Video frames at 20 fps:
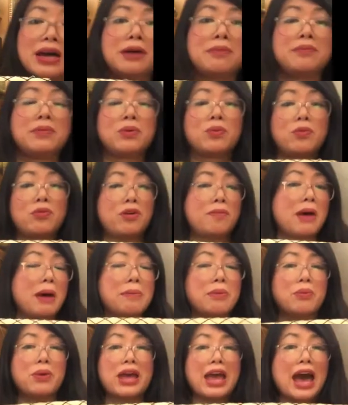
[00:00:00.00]
And um,
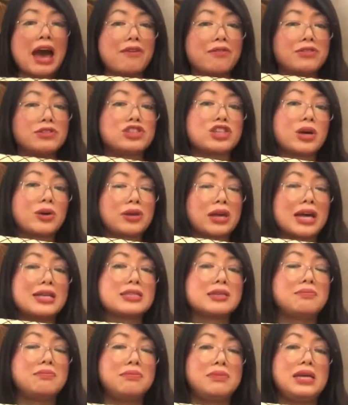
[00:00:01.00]
remember, we haven't
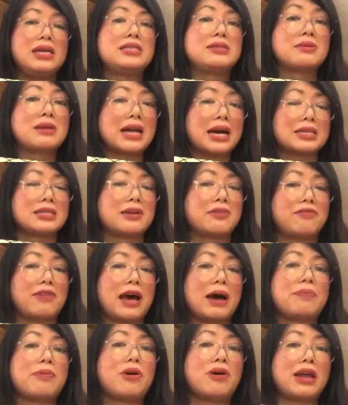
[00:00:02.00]
showcased a medium classic
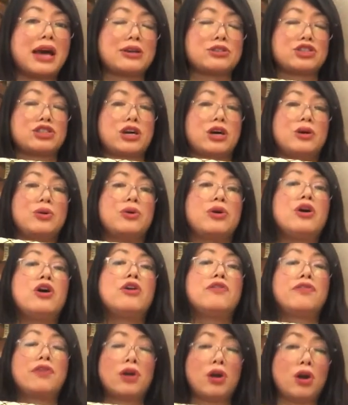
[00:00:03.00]
flap on our show
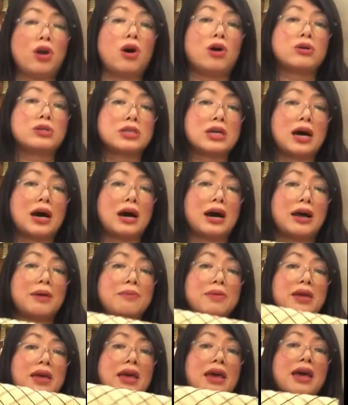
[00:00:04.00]
for a long time.
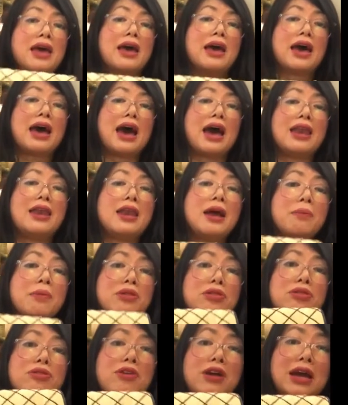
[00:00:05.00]
And number
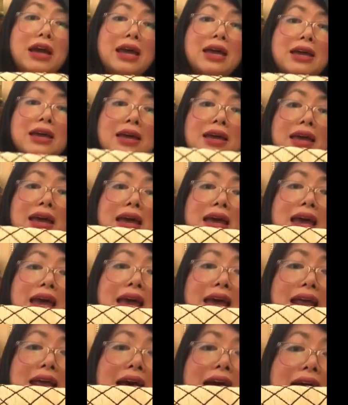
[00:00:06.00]
three,
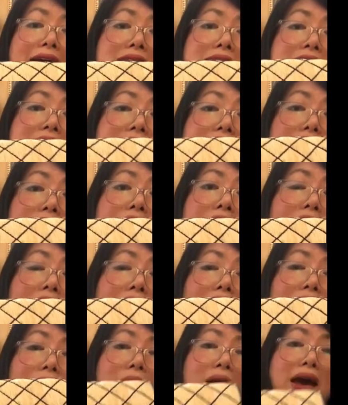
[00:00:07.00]
it has silver
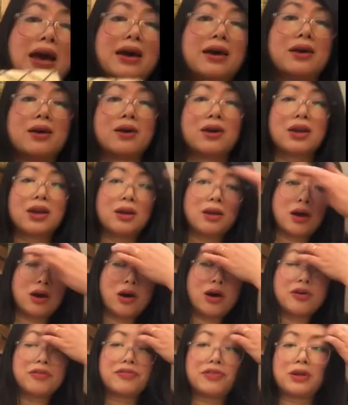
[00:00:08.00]
hardware. You know,
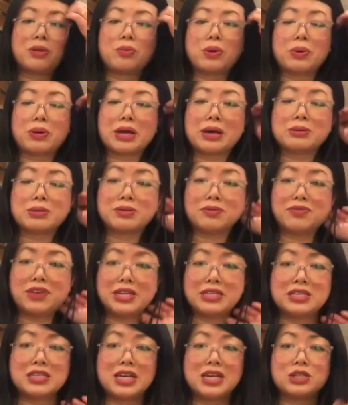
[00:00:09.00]
often when it comes to
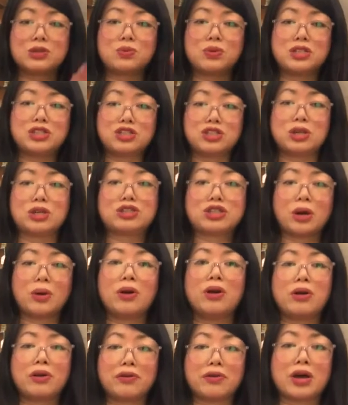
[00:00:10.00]
vintage, we
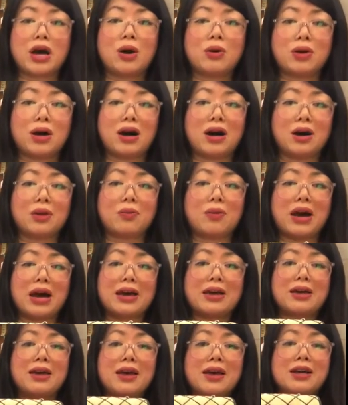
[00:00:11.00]
show a lot of gold hardware.